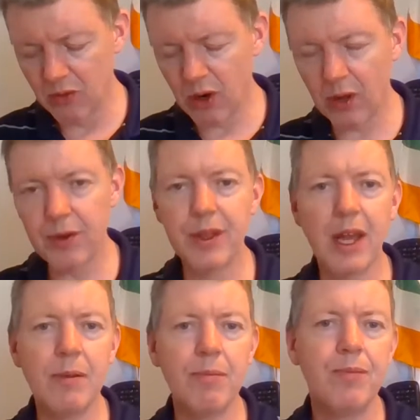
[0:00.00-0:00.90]
Rather
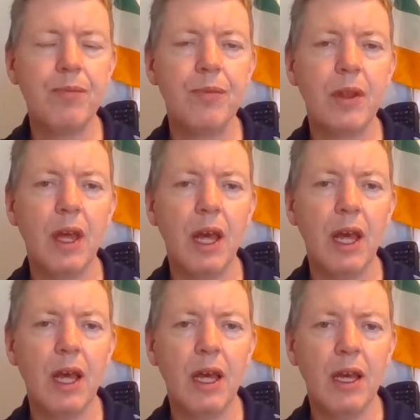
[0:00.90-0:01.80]
than
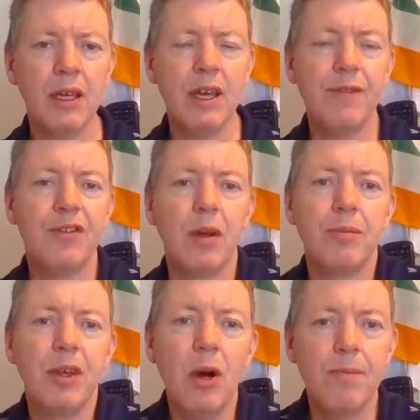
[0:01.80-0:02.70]
give
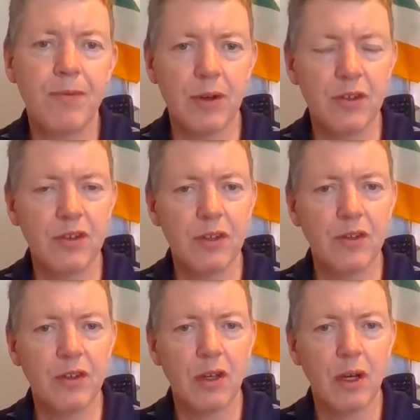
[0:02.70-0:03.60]
something up, for
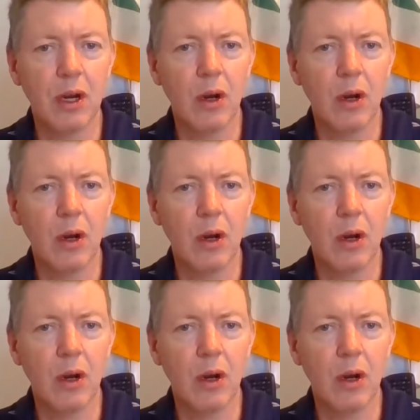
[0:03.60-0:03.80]
instance,